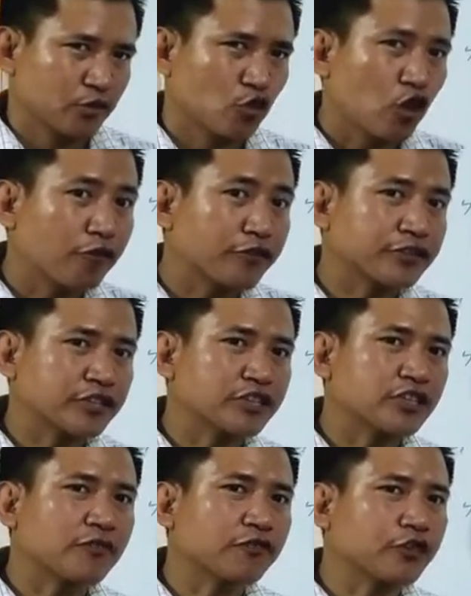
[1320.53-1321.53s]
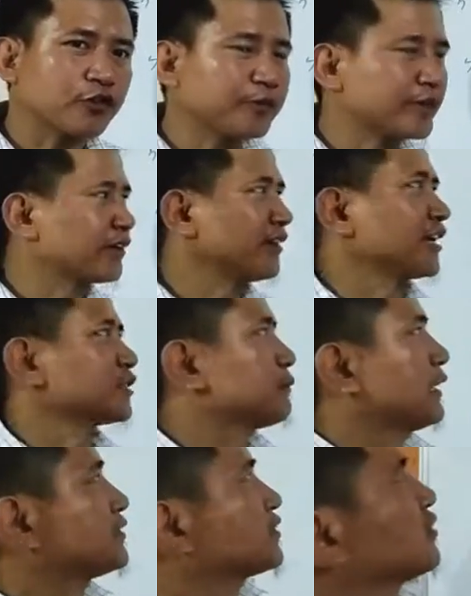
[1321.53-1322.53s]
coefficient of cubical
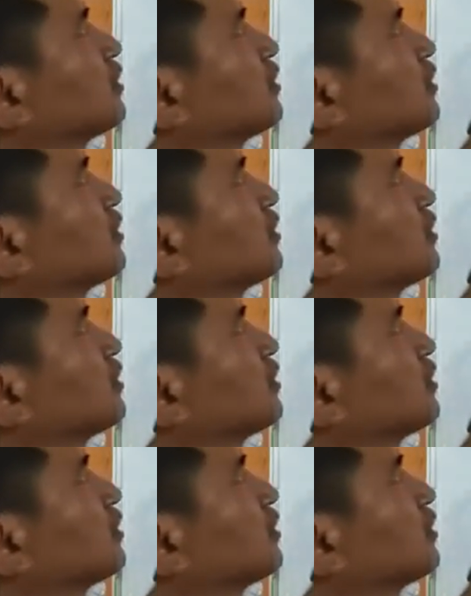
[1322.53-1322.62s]
expansion